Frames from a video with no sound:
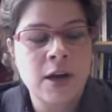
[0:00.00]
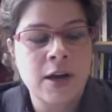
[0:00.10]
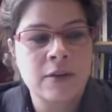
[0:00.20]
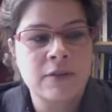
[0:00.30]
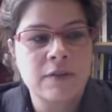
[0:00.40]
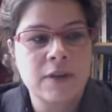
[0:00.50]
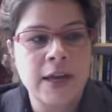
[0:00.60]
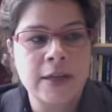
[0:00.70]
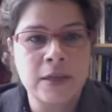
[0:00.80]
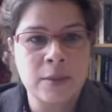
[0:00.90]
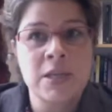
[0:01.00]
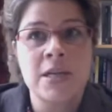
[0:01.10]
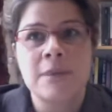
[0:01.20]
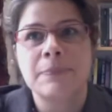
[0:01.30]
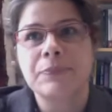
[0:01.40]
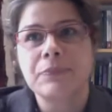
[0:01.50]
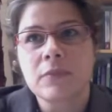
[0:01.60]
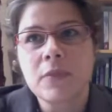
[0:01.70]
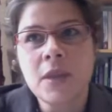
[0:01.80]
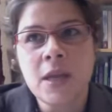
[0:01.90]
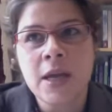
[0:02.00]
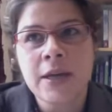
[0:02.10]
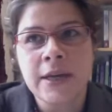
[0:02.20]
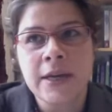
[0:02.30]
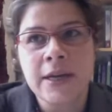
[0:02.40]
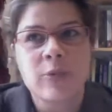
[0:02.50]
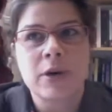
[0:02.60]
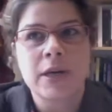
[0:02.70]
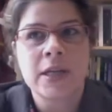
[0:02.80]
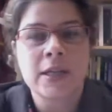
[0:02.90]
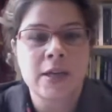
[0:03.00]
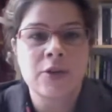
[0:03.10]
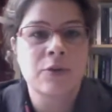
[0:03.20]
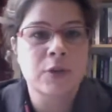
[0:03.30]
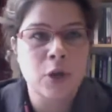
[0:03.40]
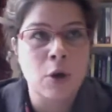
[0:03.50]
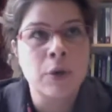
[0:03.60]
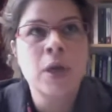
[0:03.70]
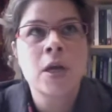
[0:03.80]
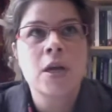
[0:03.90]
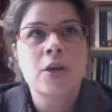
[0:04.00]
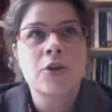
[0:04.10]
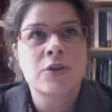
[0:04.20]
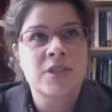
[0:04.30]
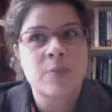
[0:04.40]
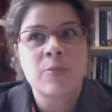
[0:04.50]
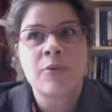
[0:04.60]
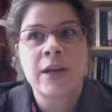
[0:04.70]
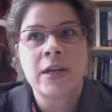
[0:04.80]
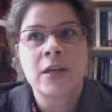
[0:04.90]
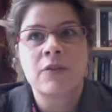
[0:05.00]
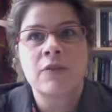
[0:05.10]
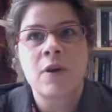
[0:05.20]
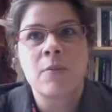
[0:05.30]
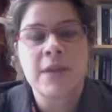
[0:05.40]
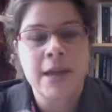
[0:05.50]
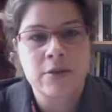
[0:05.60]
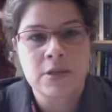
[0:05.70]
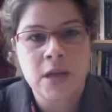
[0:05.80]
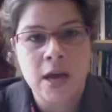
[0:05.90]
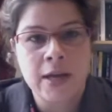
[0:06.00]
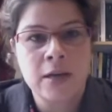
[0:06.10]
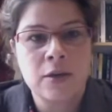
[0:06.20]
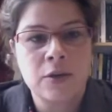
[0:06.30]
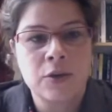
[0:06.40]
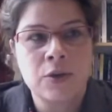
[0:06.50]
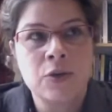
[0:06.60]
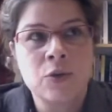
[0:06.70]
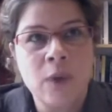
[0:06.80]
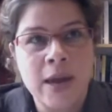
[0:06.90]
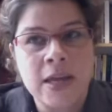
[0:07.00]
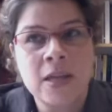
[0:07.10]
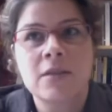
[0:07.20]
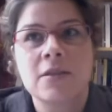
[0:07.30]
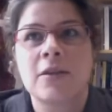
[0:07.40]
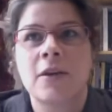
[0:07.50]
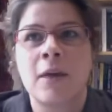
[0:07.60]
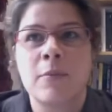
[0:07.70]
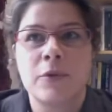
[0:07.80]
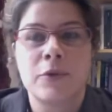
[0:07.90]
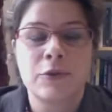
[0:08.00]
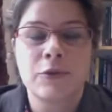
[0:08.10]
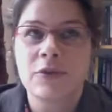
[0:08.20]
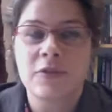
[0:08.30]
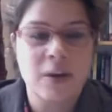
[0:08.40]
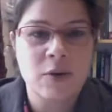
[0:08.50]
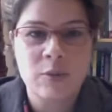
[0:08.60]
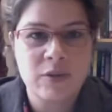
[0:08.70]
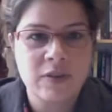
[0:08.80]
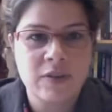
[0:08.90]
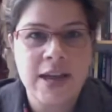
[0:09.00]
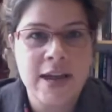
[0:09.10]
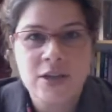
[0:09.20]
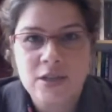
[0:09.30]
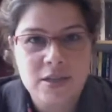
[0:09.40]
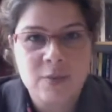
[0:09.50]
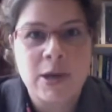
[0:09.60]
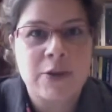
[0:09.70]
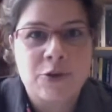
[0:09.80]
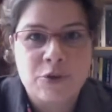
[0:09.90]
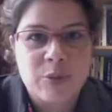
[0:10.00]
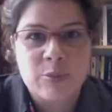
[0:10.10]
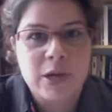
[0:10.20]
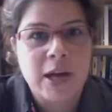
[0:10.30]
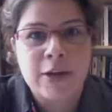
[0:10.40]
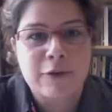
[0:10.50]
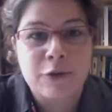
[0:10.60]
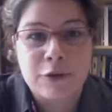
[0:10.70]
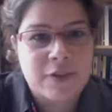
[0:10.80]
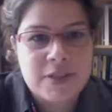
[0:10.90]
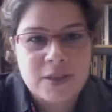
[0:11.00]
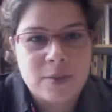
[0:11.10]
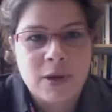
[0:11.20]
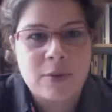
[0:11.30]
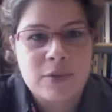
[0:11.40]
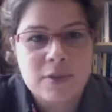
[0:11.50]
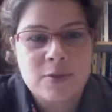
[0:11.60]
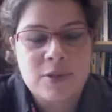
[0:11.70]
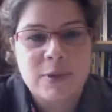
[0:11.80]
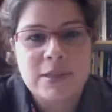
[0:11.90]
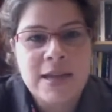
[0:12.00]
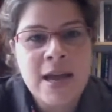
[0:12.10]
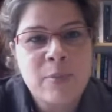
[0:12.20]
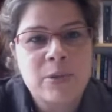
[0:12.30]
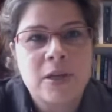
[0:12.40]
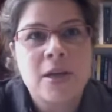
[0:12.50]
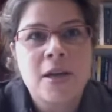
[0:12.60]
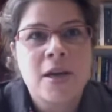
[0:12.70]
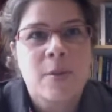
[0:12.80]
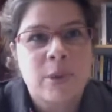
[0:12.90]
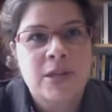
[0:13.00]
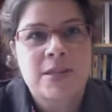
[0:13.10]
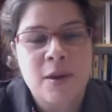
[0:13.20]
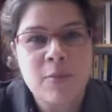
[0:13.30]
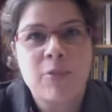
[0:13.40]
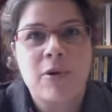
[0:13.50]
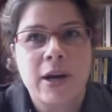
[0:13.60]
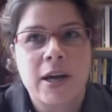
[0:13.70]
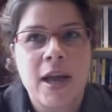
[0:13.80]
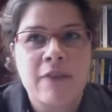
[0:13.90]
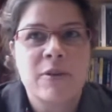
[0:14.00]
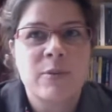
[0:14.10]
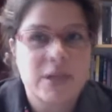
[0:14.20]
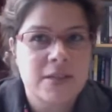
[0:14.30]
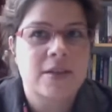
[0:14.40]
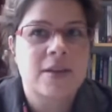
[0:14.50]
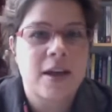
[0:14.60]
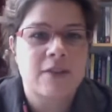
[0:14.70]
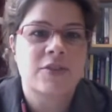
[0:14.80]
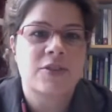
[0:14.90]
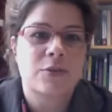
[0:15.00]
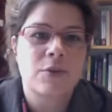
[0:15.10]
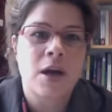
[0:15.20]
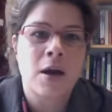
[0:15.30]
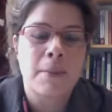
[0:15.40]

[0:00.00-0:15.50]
kind of anonymity at an airport in that you're alone, you're separated from the outside, you wait. You could very well be very anxious about your trip and kind of nervous about what's about to happen. But at some point, everybody's going to have to